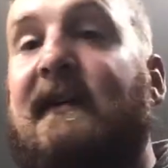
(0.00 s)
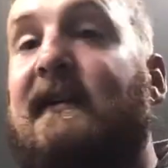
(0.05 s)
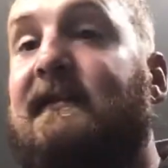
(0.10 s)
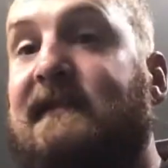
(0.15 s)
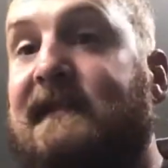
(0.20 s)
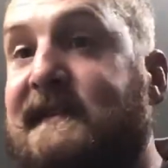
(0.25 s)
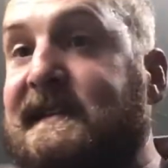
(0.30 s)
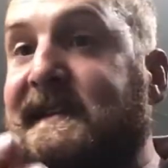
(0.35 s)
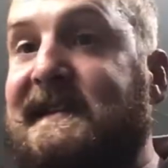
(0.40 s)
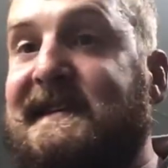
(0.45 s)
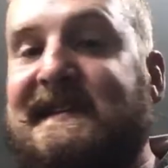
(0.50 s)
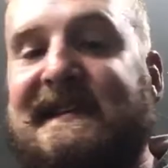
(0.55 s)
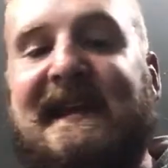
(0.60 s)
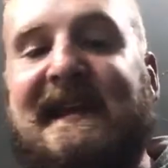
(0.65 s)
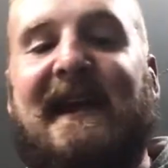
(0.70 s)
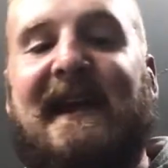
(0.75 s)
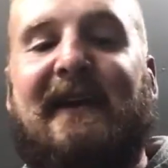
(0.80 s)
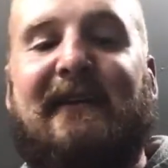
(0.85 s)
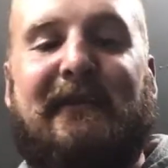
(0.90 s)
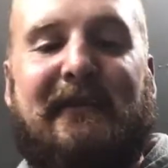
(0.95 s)
this is
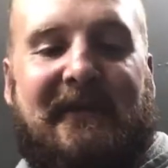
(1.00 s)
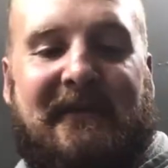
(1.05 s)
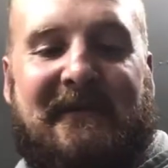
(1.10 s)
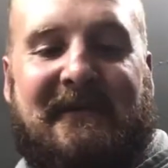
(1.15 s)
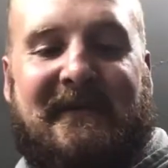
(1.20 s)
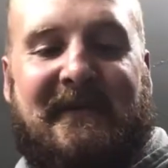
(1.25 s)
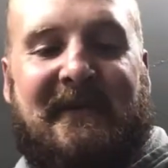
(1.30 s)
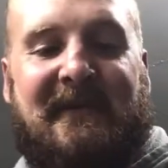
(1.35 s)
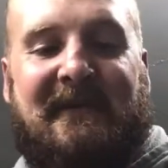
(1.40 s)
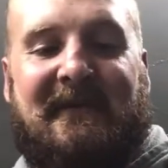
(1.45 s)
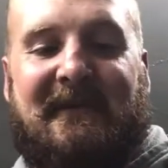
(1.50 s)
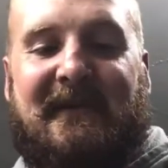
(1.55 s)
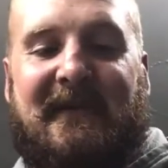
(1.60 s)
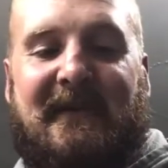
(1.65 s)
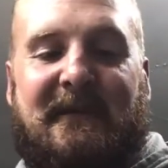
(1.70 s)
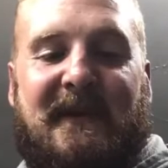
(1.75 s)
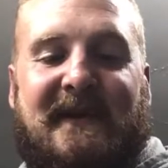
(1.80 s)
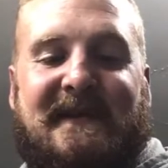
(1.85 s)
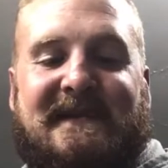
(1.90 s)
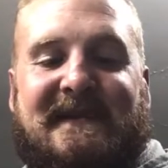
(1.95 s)
safe, so if
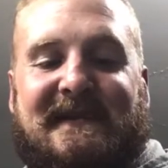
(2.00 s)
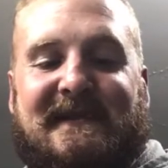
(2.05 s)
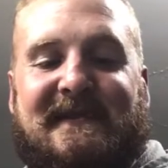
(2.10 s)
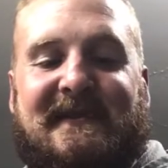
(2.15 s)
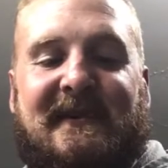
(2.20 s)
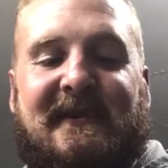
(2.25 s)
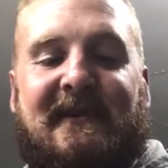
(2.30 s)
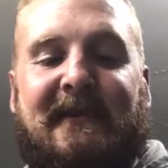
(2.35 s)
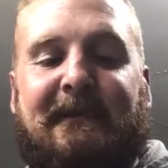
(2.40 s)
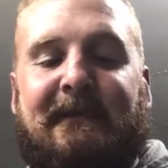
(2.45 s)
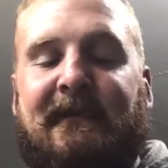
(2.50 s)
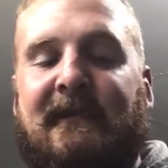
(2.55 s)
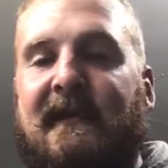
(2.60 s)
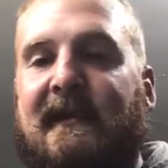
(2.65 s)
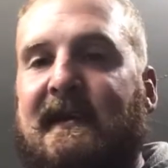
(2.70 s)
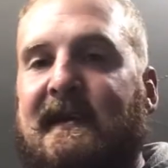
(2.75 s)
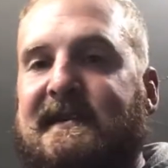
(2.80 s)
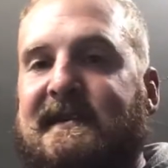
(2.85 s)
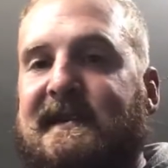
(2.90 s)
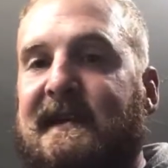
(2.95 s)
anybody's concerned.
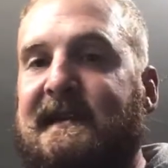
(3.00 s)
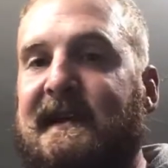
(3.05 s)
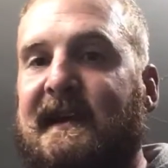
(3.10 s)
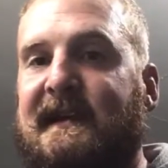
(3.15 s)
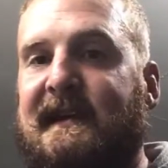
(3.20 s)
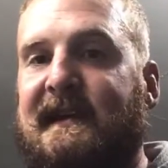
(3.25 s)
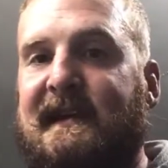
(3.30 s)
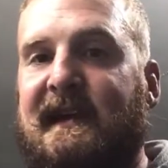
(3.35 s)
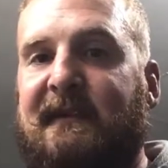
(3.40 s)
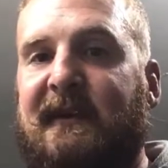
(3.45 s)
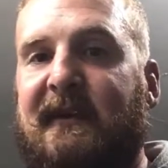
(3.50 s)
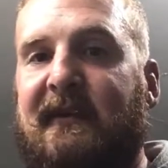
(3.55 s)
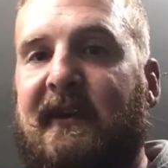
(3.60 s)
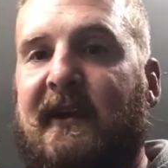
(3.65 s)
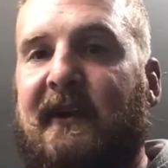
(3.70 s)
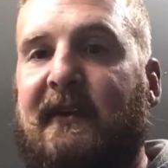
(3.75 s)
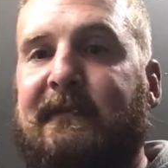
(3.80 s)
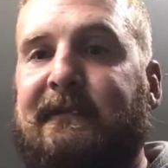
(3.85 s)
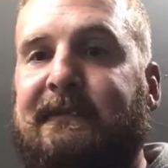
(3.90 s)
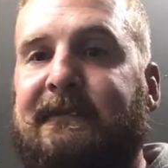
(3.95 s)
So I'll take the dummy
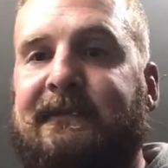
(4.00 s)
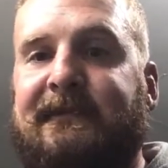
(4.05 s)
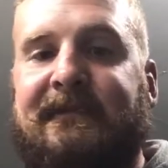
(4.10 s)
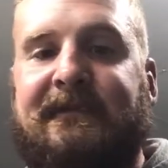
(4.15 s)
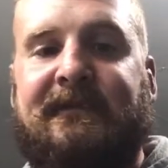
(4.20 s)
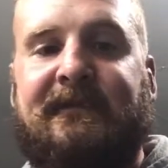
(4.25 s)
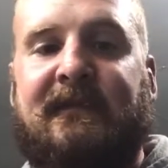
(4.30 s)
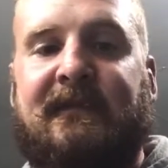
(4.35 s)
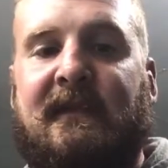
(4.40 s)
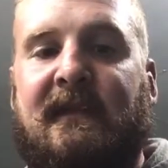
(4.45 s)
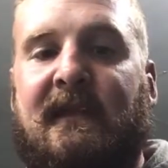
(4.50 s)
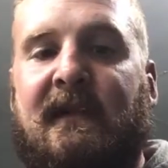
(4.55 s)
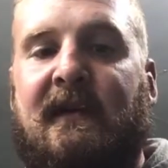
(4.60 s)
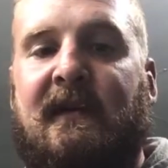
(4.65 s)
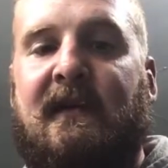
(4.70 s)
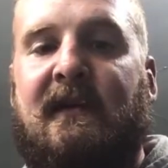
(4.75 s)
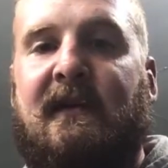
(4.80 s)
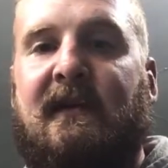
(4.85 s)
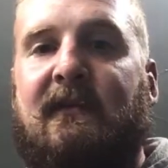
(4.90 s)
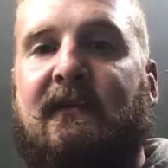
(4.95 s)
round,
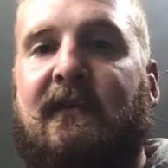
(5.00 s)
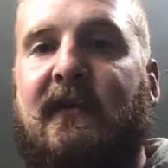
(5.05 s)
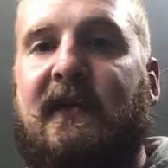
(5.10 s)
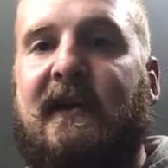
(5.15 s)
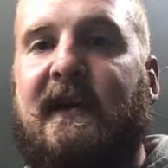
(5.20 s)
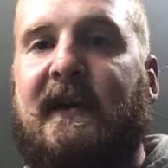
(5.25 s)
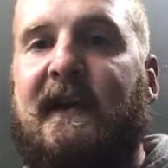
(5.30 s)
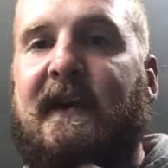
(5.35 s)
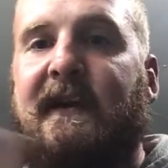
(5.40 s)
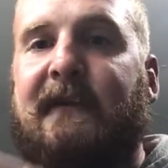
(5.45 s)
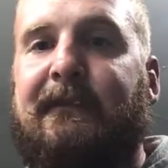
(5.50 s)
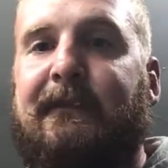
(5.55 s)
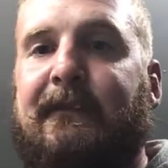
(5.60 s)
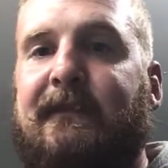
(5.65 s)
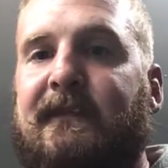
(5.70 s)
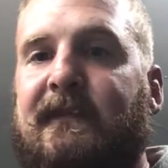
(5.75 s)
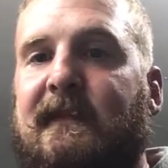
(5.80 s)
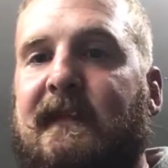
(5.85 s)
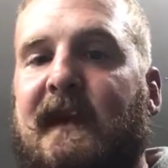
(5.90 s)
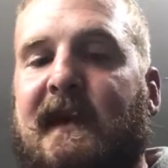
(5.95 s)
put it in,
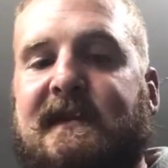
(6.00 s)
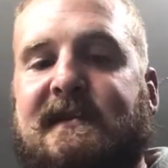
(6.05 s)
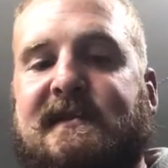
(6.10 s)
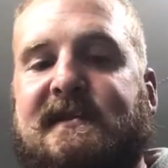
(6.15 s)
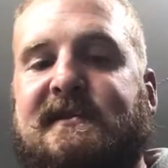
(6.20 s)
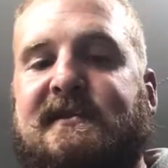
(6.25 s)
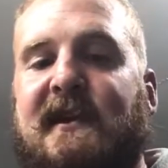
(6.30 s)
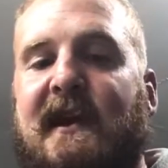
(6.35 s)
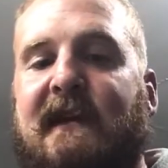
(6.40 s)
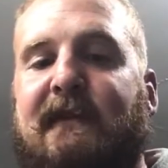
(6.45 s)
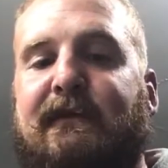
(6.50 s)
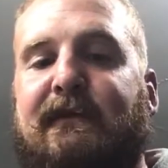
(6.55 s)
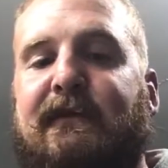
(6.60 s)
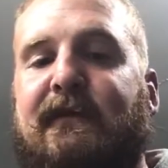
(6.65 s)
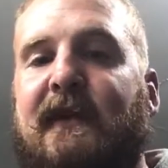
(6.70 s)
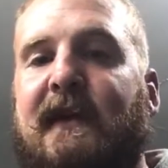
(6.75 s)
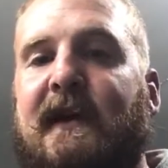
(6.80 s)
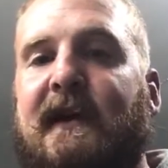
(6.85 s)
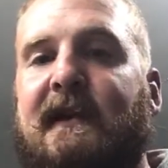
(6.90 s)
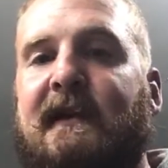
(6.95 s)
and just check
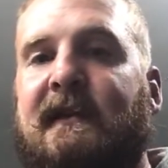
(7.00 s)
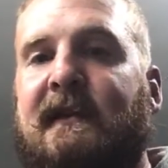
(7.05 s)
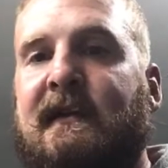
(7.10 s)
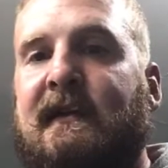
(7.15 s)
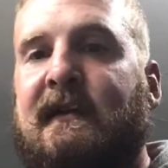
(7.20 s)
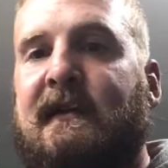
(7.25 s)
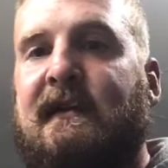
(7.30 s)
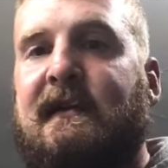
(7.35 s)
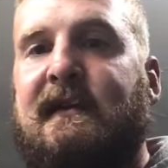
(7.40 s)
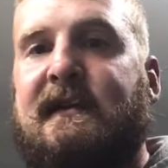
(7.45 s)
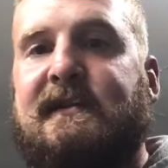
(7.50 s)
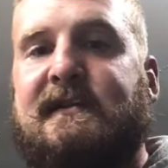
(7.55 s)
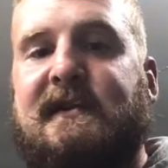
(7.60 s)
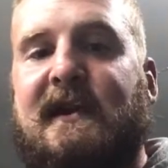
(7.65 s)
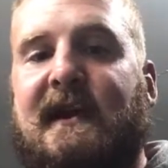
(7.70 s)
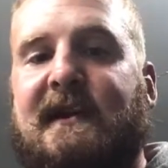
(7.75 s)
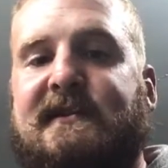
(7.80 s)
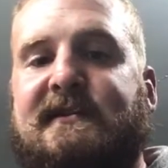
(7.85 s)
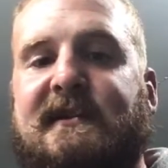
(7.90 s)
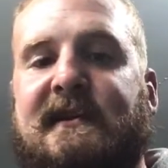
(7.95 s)
fit,
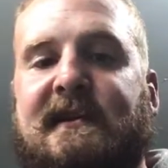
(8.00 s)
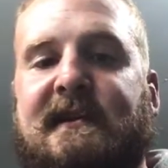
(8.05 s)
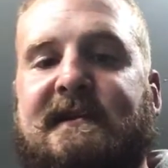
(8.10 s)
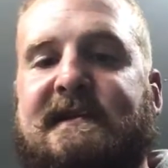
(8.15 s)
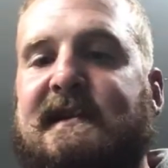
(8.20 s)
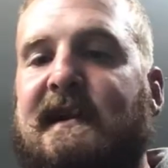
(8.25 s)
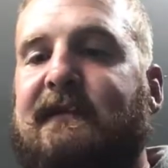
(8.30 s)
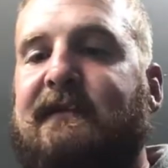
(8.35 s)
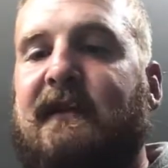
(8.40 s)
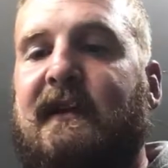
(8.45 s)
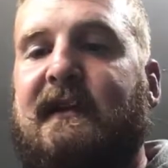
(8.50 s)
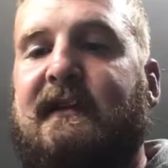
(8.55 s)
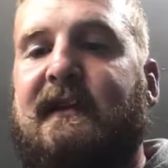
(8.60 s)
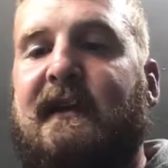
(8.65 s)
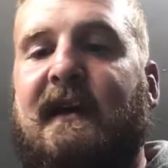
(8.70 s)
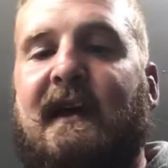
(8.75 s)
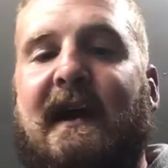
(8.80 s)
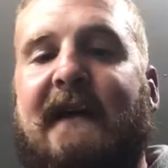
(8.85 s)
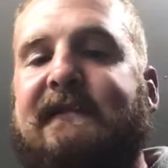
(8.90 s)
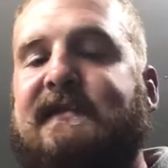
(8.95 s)
ejection, and stuff like
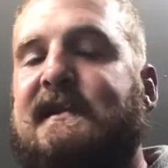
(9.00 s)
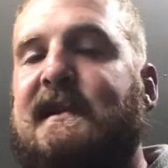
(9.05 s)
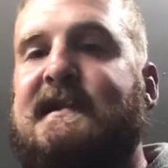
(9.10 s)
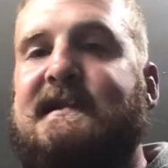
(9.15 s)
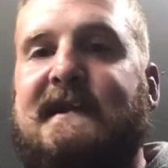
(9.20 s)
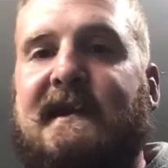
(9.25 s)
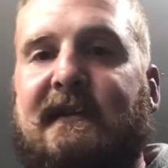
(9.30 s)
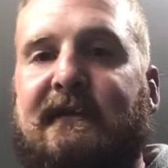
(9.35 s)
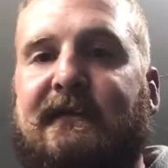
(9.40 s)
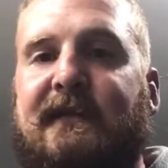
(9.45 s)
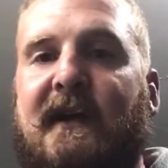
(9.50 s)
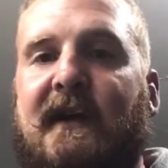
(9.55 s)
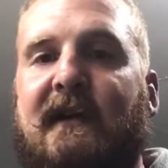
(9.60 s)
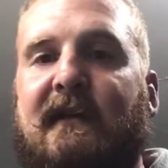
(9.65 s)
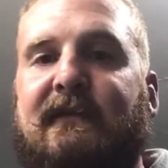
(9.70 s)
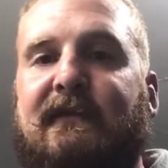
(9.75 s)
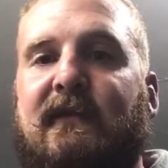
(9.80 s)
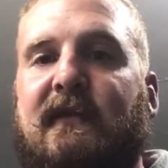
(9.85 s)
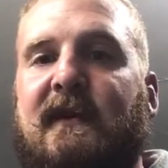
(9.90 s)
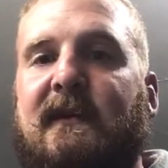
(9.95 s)
that. Obviously it's going to fire
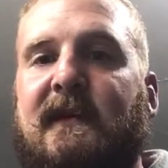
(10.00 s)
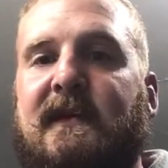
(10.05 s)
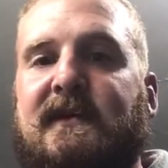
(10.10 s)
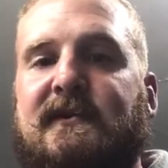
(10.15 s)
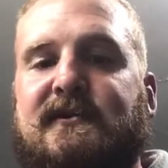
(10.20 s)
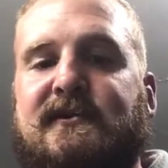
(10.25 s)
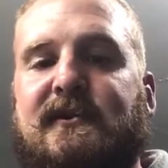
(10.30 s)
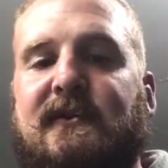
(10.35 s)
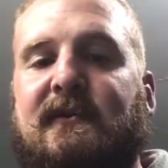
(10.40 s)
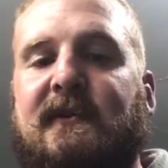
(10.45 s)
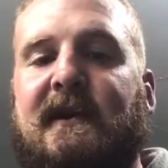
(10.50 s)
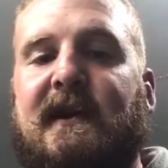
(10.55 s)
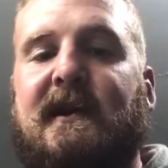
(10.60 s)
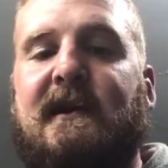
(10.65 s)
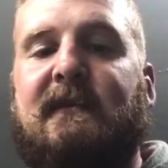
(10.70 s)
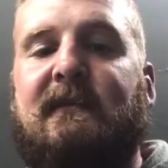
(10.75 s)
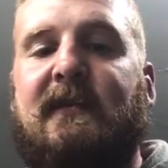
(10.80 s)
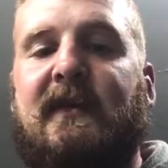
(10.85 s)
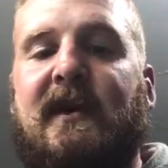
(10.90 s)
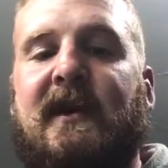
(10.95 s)
for them when you shoot it,
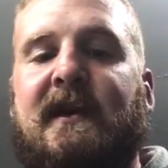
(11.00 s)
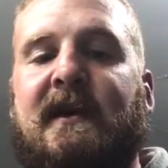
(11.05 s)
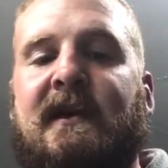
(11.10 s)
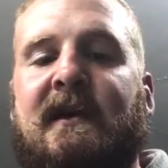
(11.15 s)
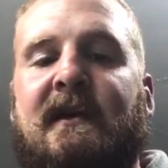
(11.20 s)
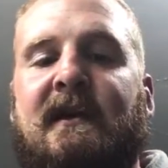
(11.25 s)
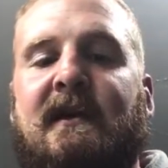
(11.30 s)
but